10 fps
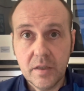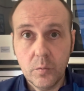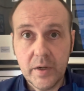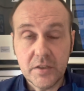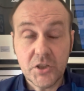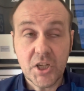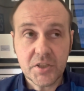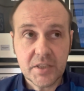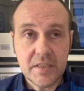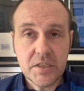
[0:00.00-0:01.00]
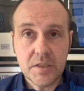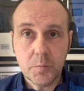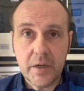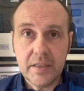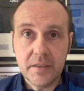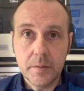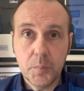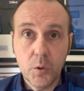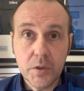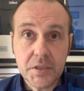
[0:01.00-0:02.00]
that went just inches wide of the
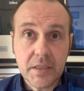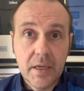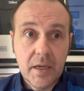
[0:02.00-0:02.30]
post.